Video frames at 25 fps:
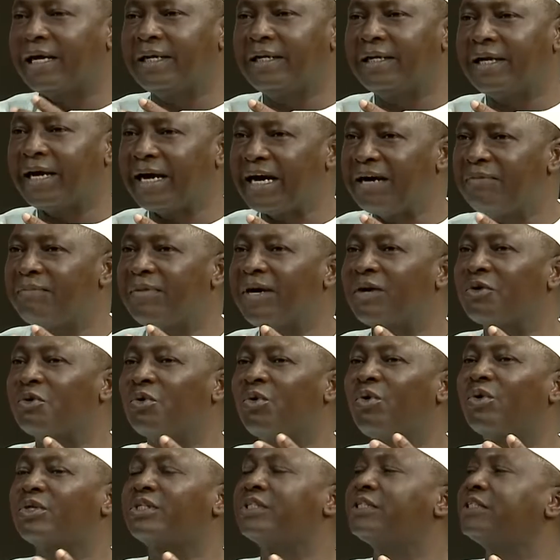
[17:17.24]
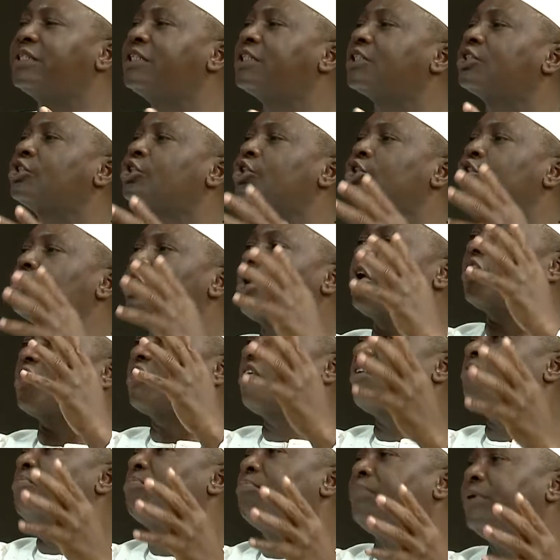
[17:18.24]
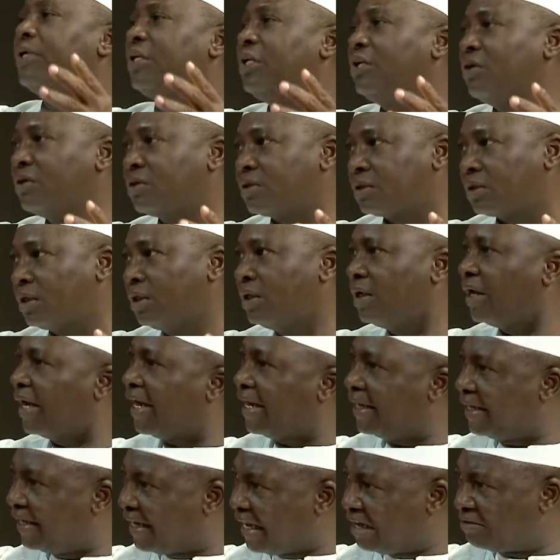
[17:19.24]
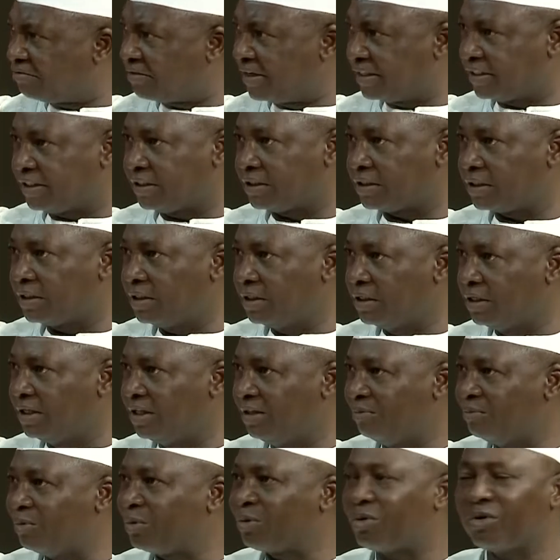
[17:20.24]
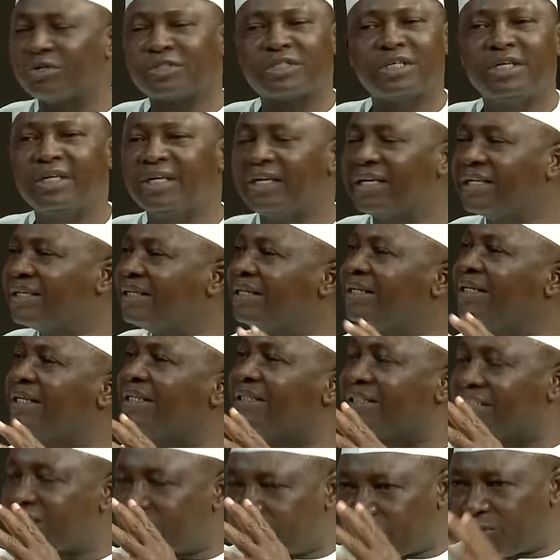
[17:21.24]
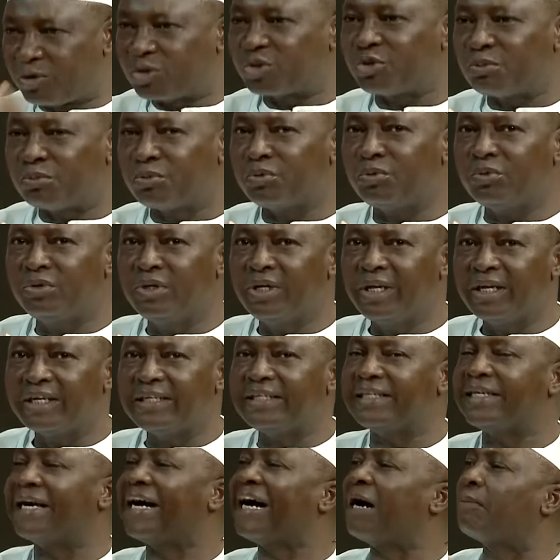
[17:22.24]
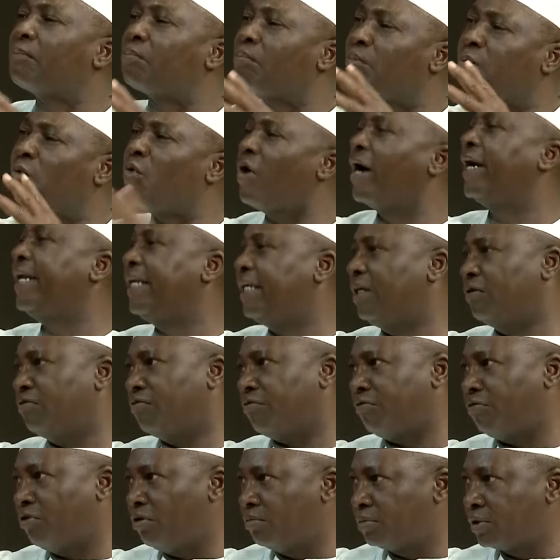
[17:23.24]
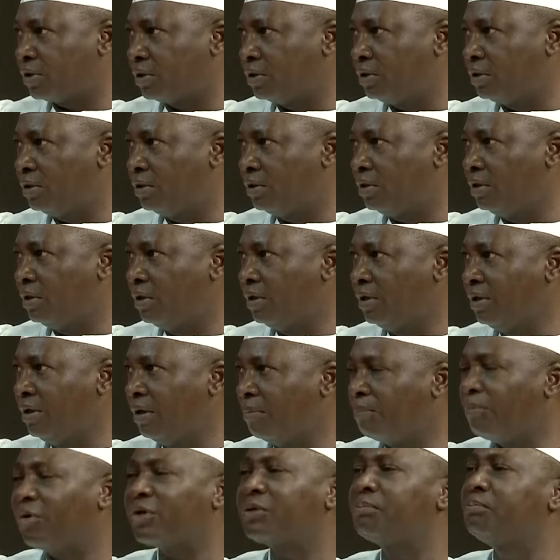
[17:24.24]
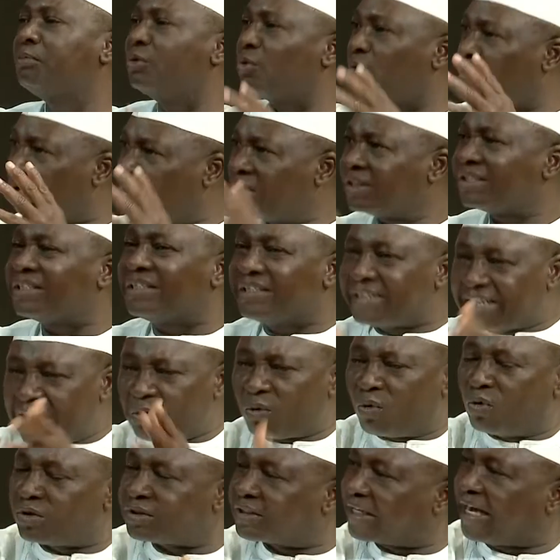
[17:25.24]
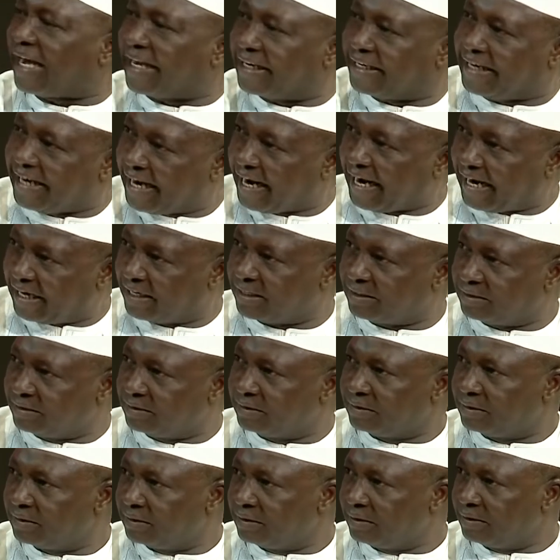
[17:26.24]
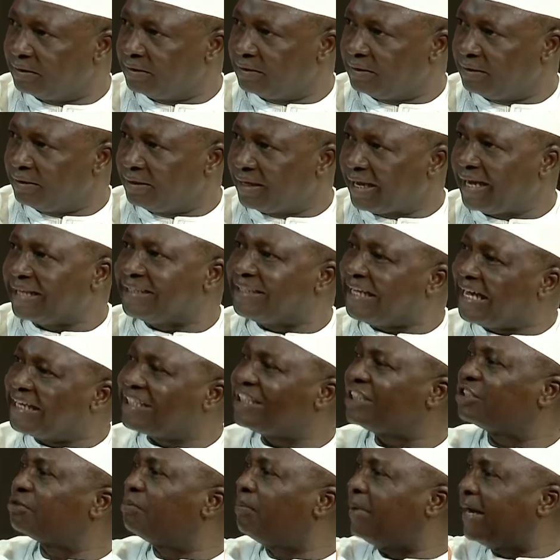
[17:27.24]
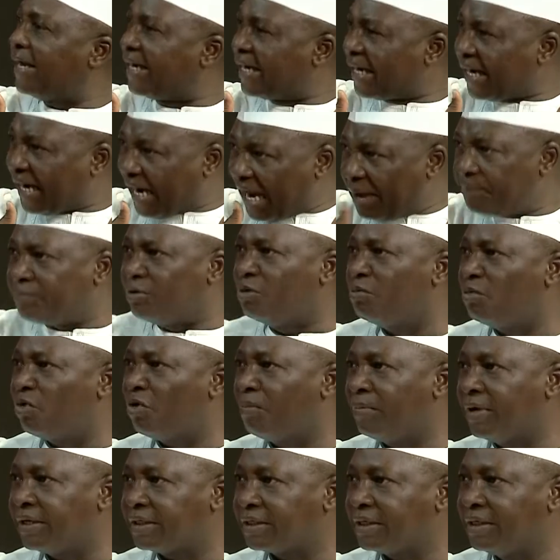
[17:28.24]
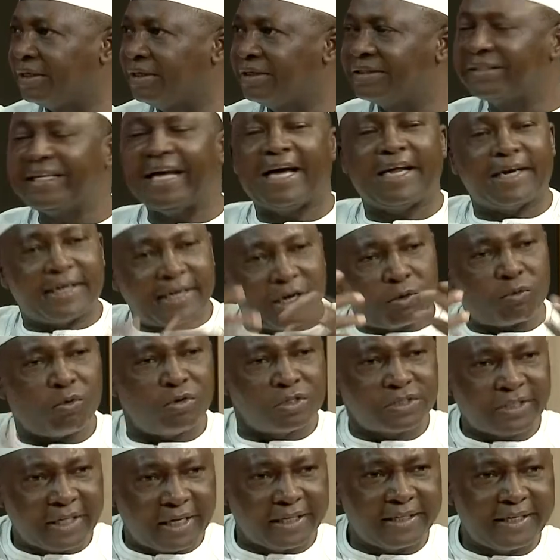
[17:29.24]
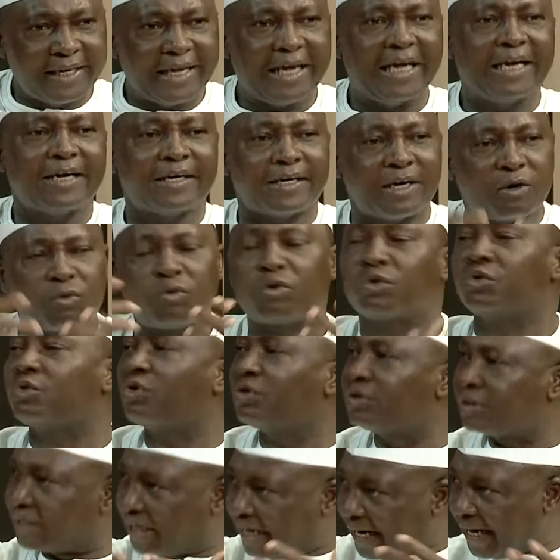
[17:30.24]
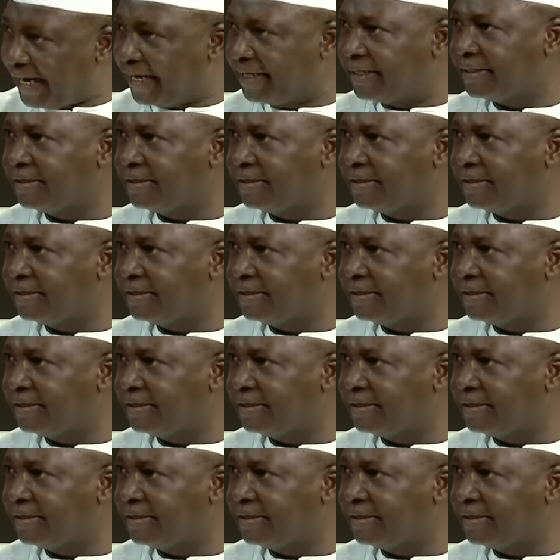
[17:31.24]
AMAC got this chunk of billions, I laugh at it, because it is possible they are poorly informed. But because records are there, and that is my happy moment, the records are there, records don't lie,